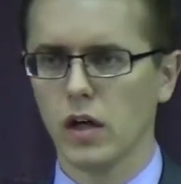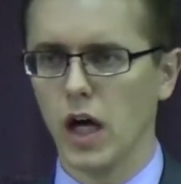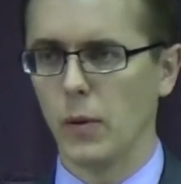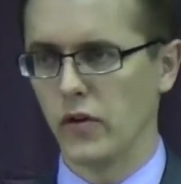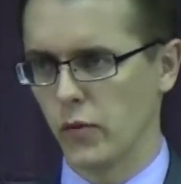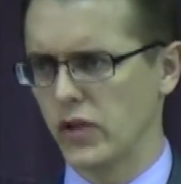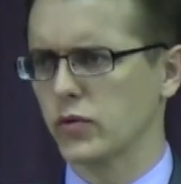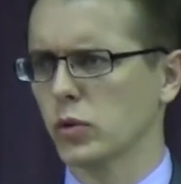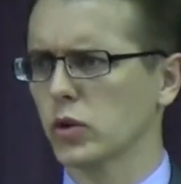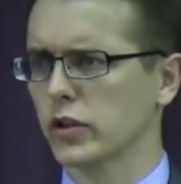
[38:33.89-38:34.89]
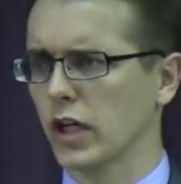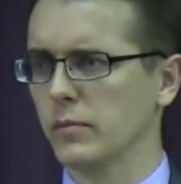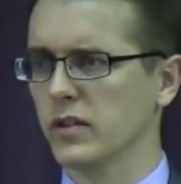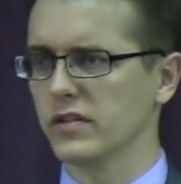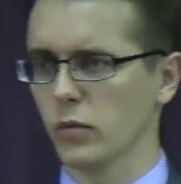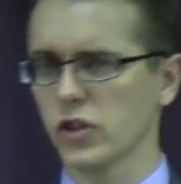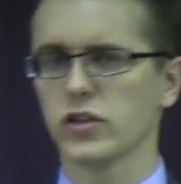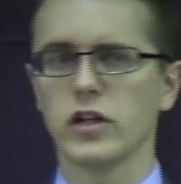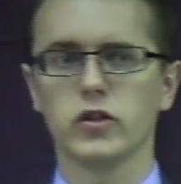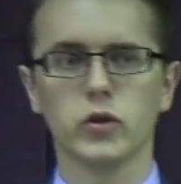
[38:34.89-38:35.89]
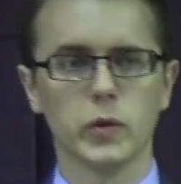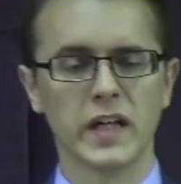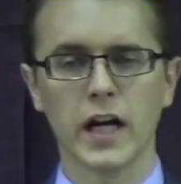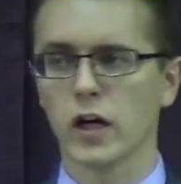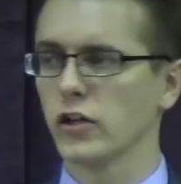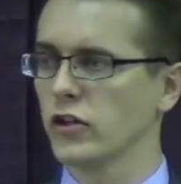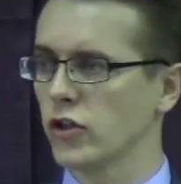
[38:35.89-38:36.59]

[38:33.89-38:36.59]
uh, when the rich ruler comes in and said, "What should I do to inherit